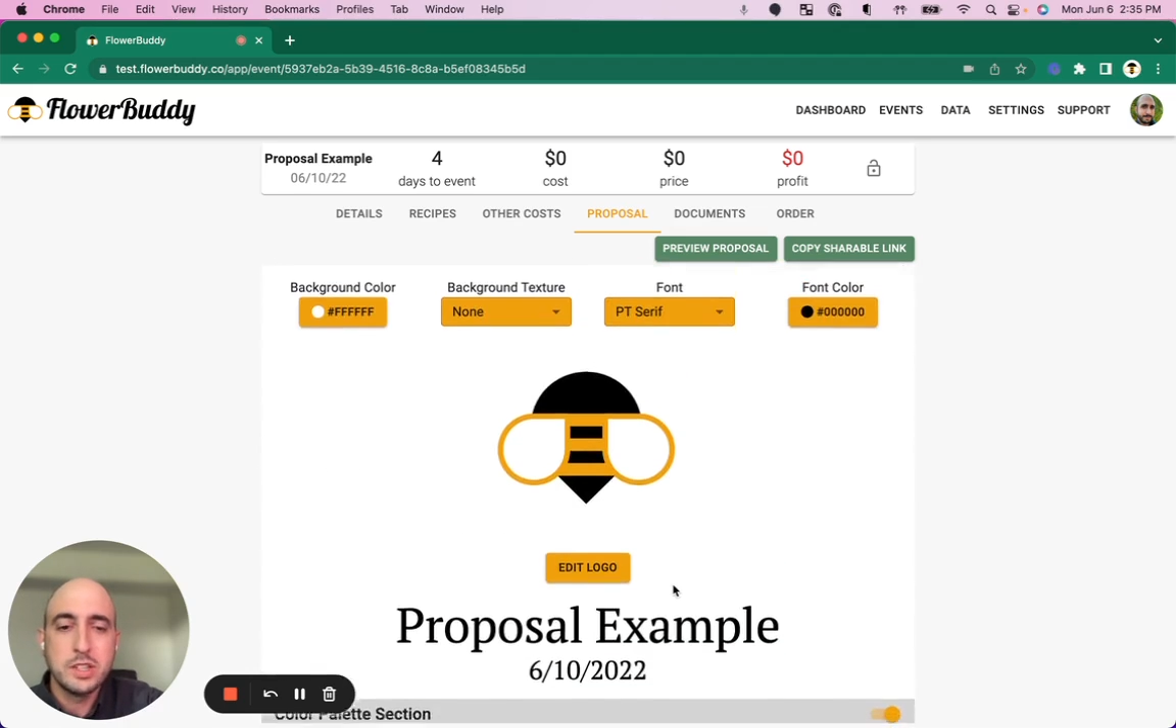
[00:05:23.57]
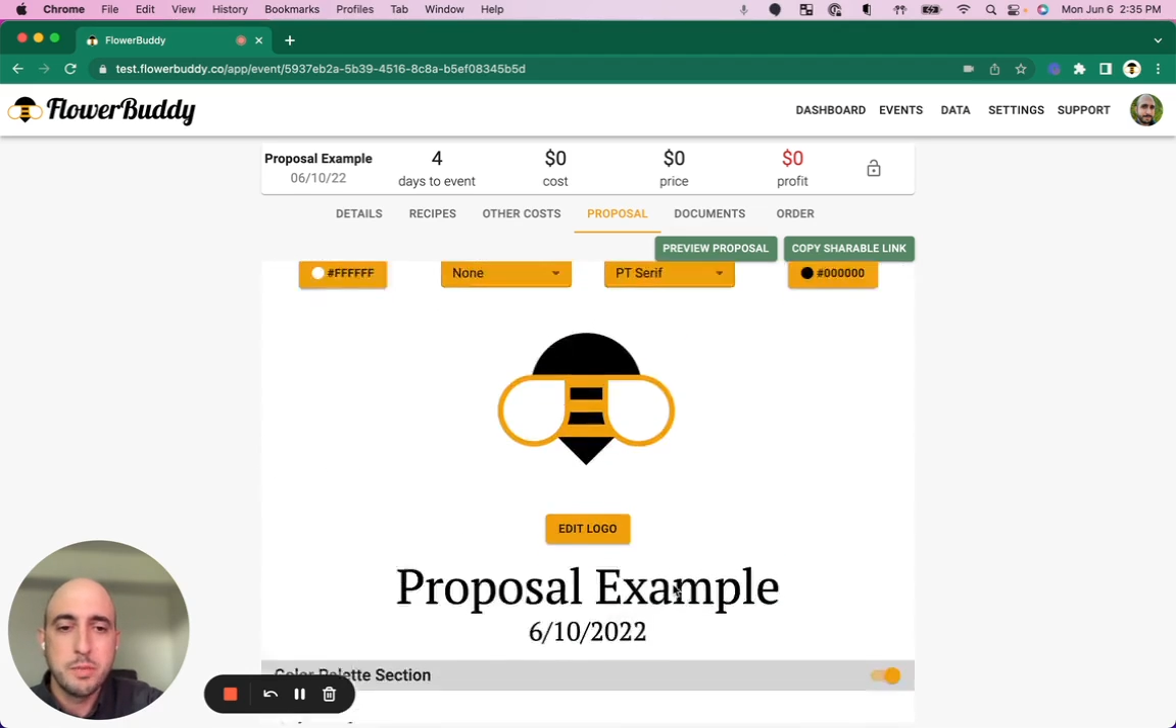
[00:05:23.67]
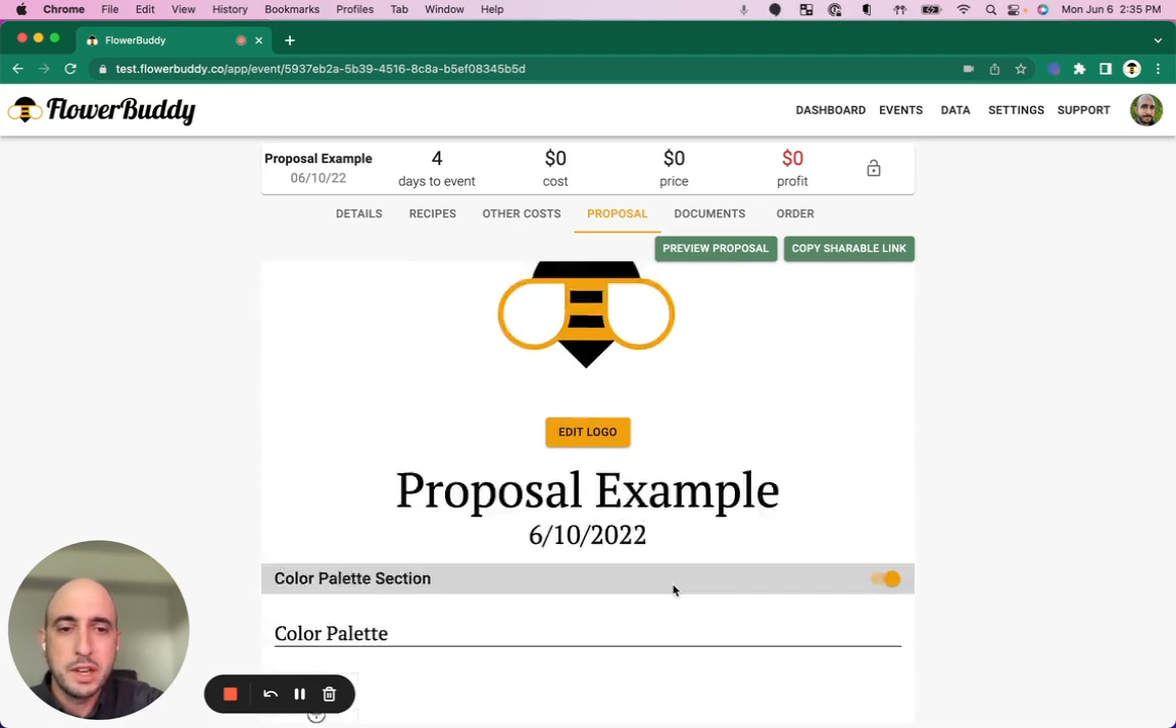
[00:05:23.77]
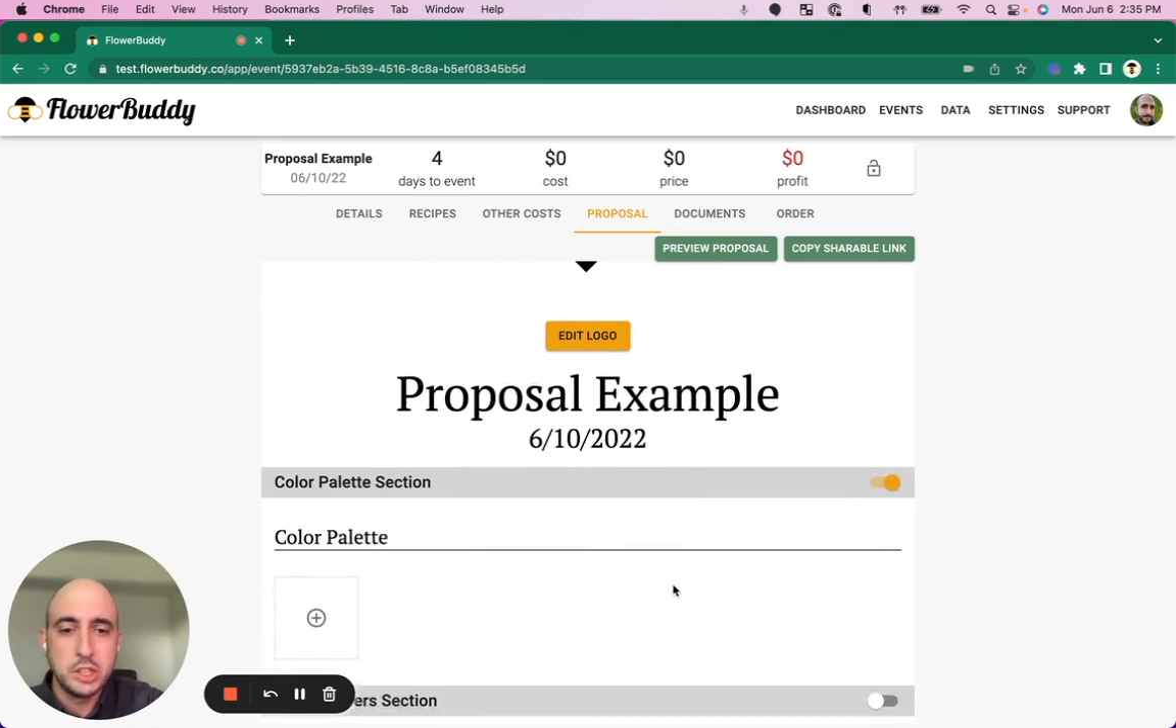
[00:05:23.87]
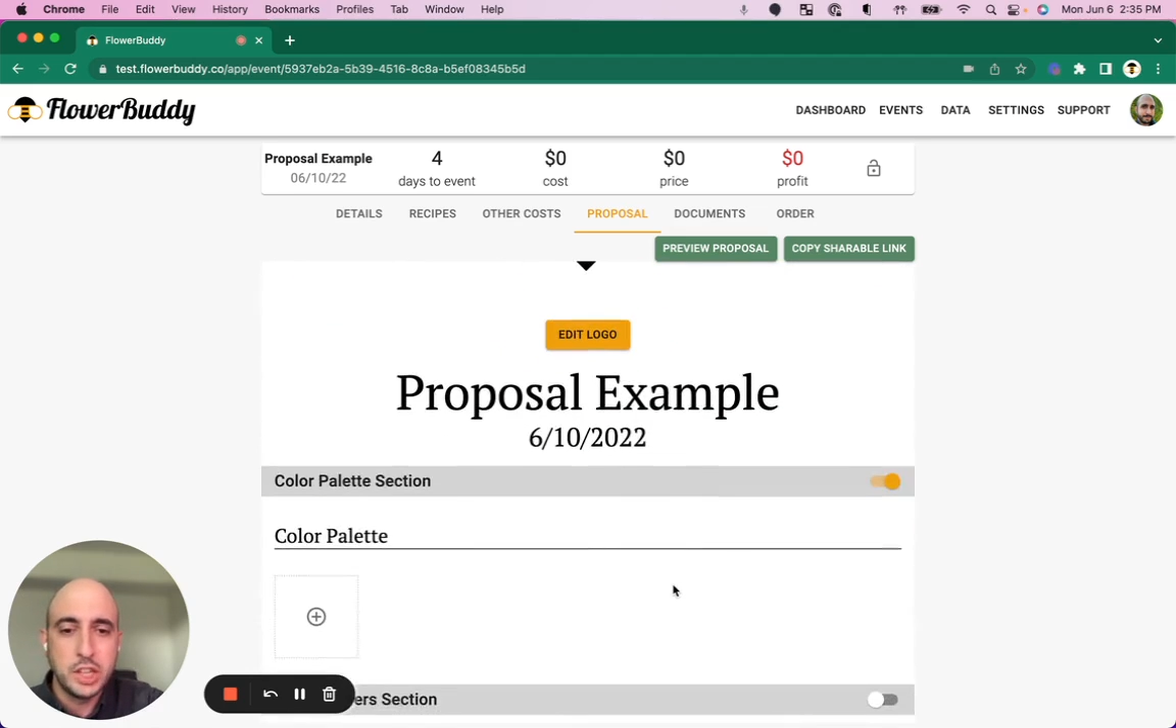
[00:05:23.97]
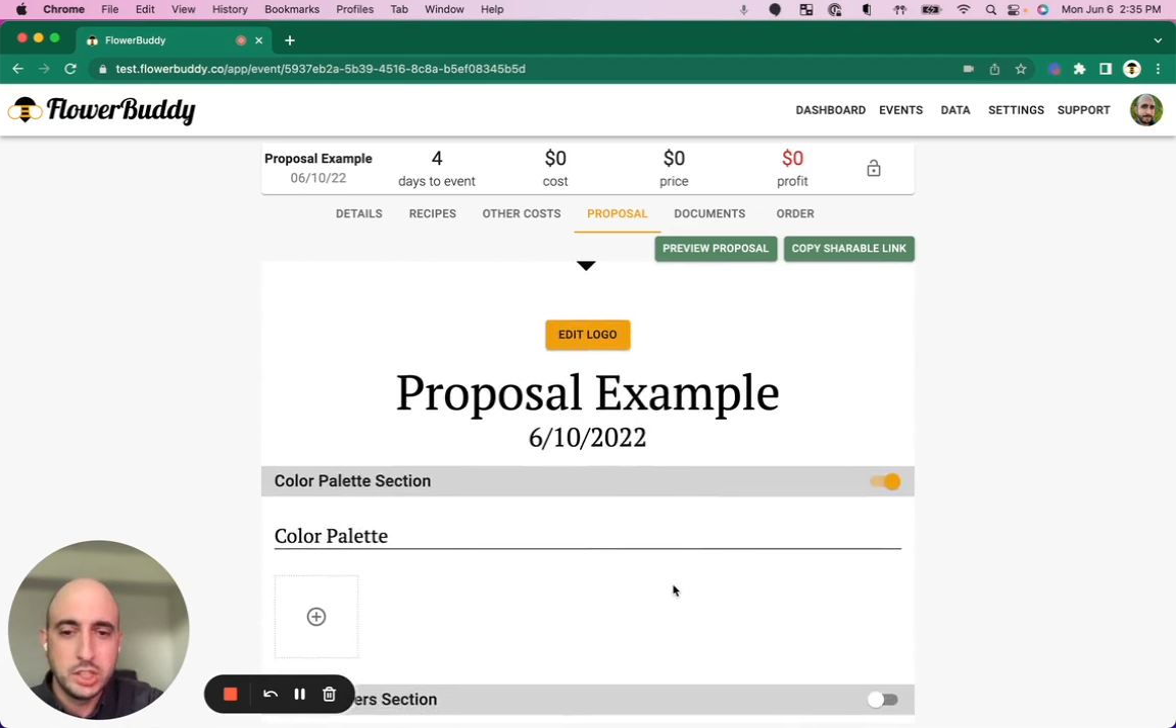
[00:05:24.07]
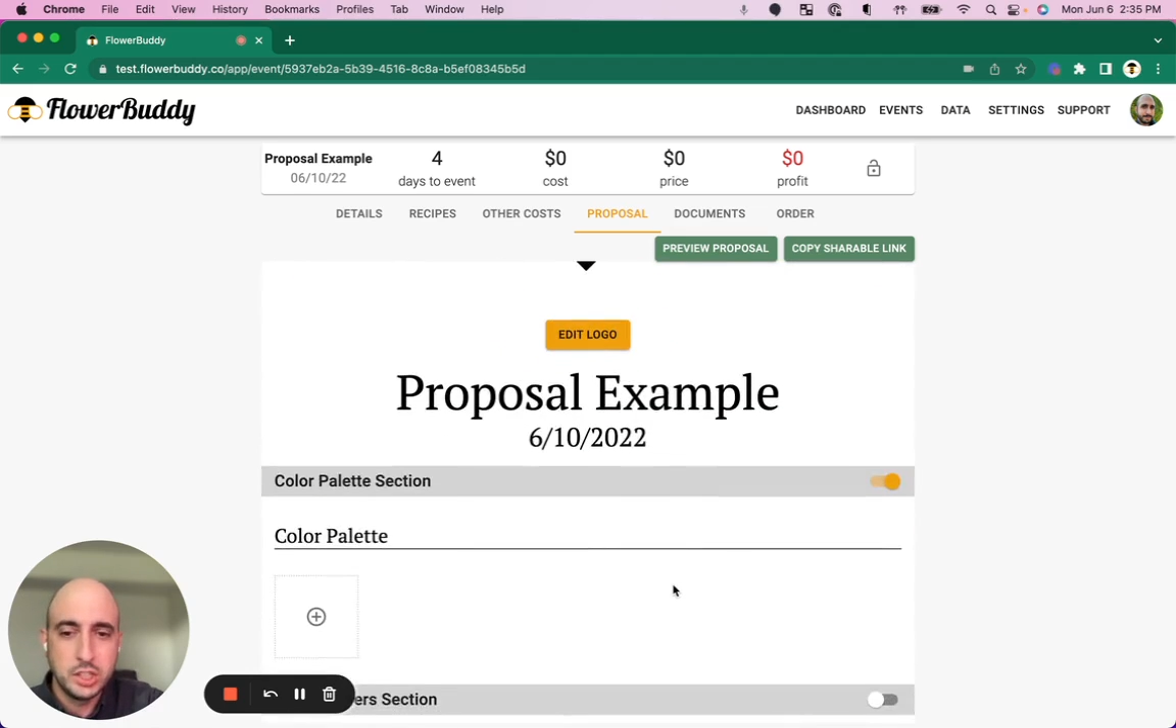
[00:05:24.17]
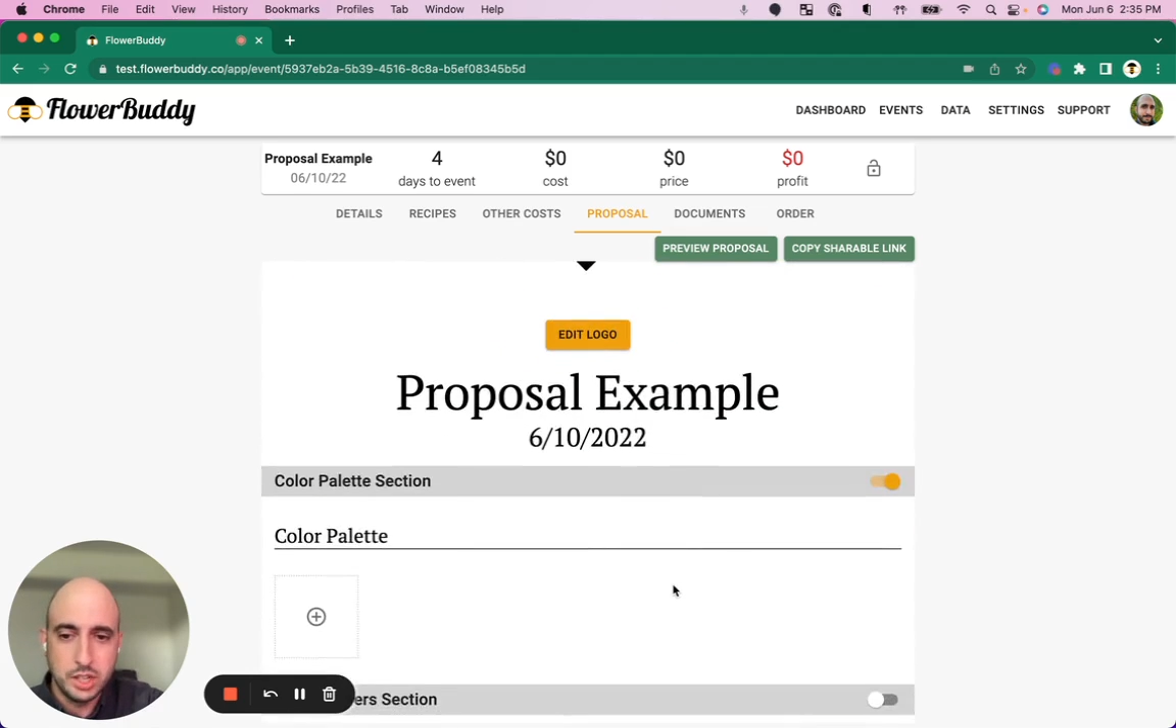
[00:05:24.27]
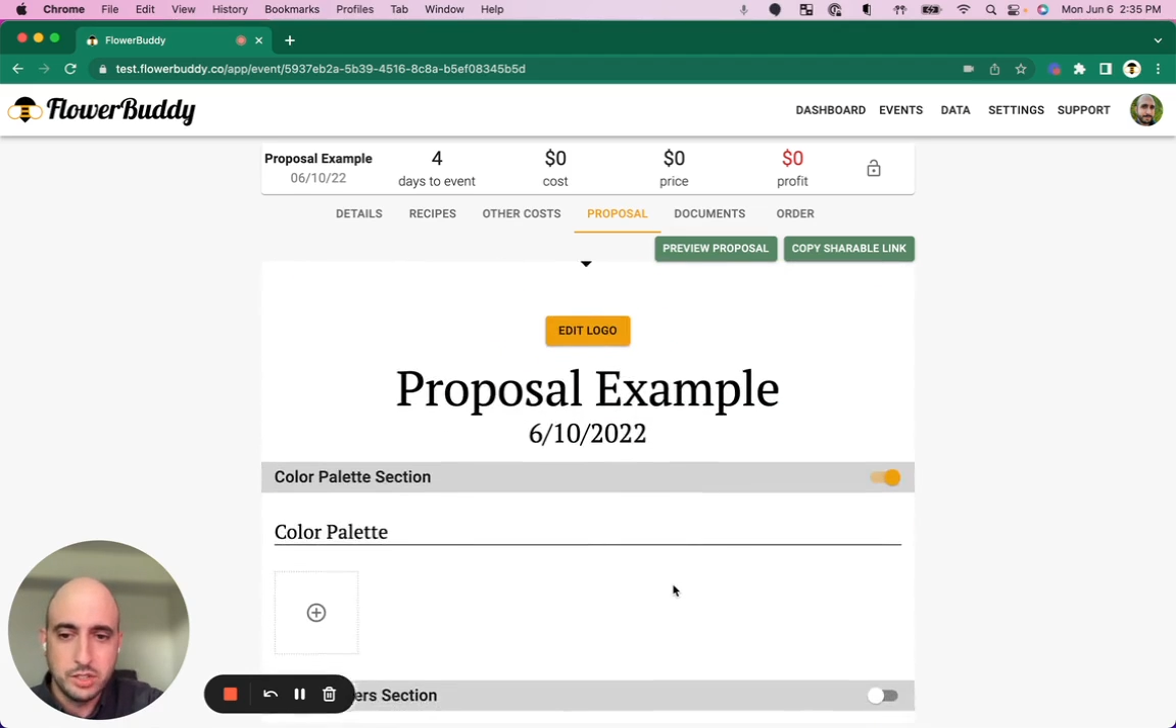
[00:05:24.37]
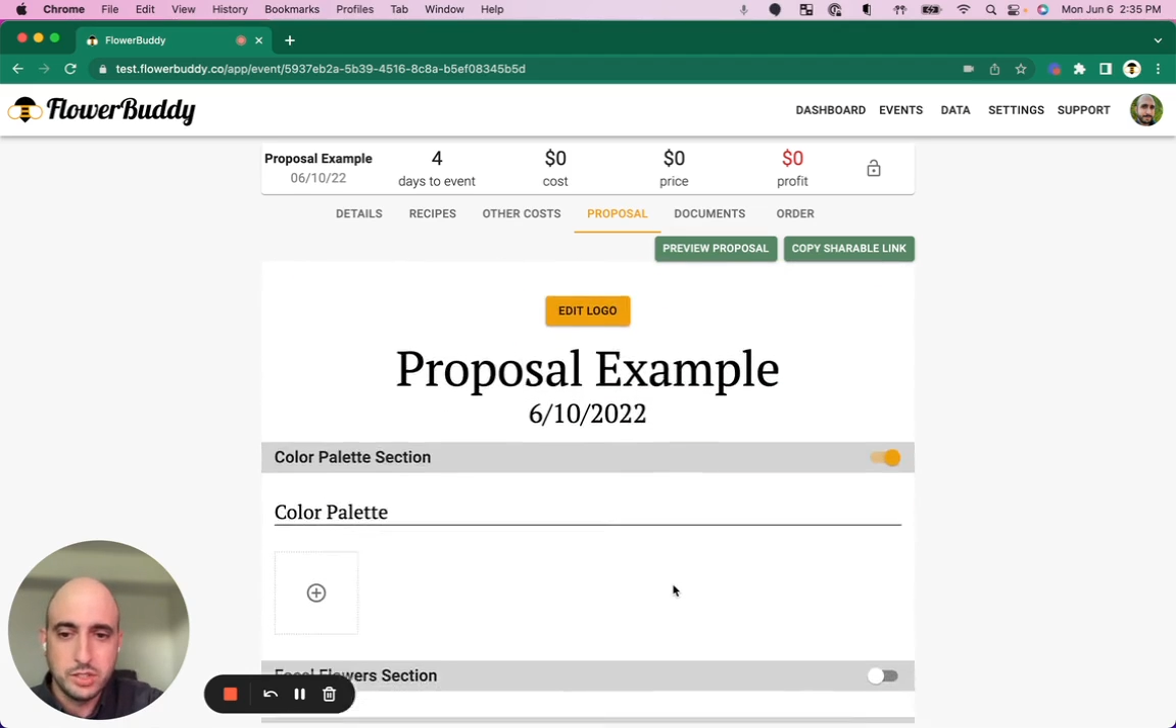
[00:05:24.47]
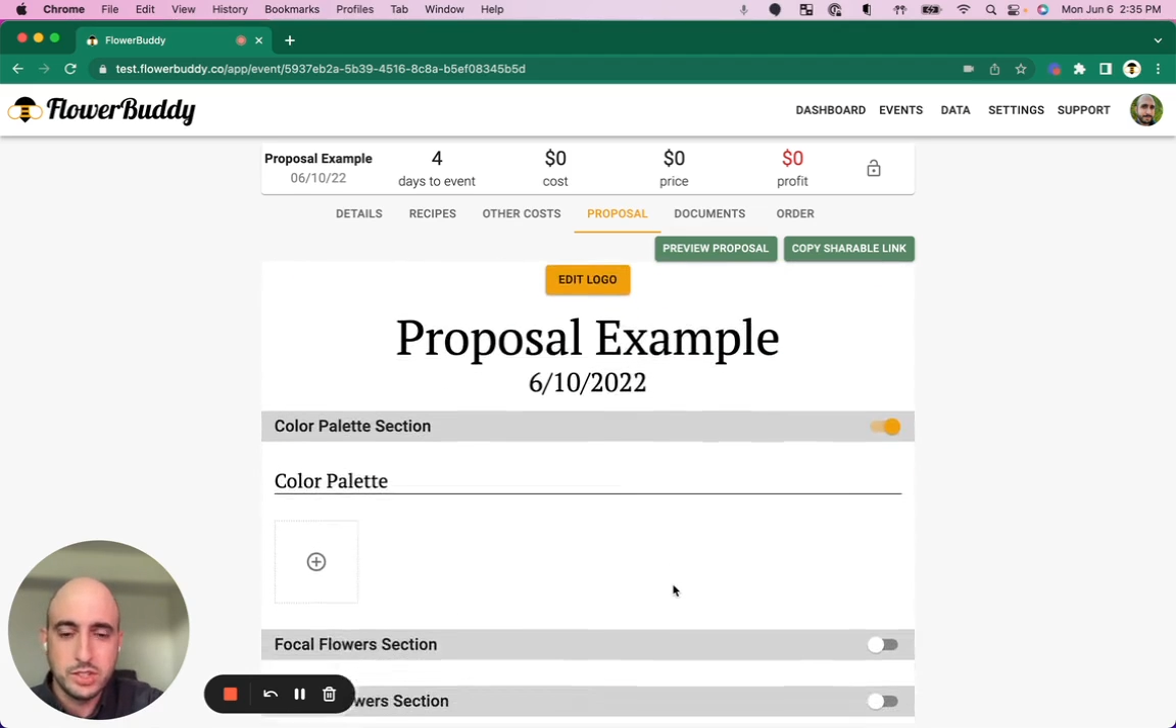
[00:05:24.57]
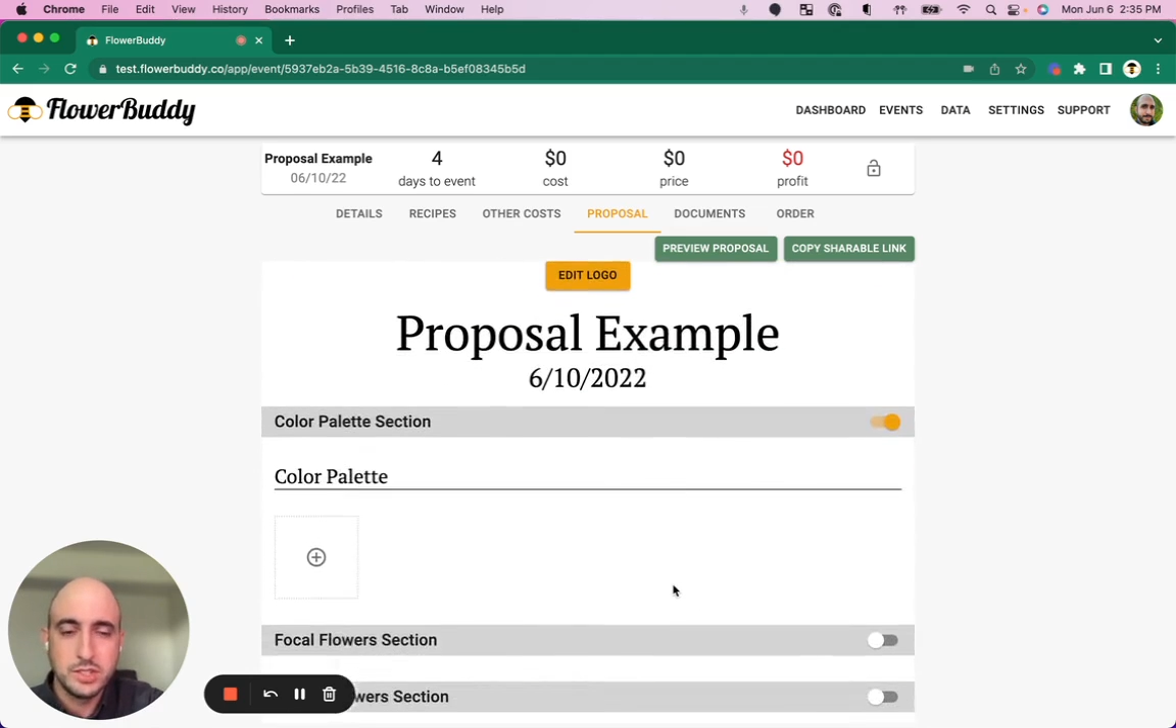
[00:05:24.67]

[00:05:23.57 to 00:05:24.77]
to make changes,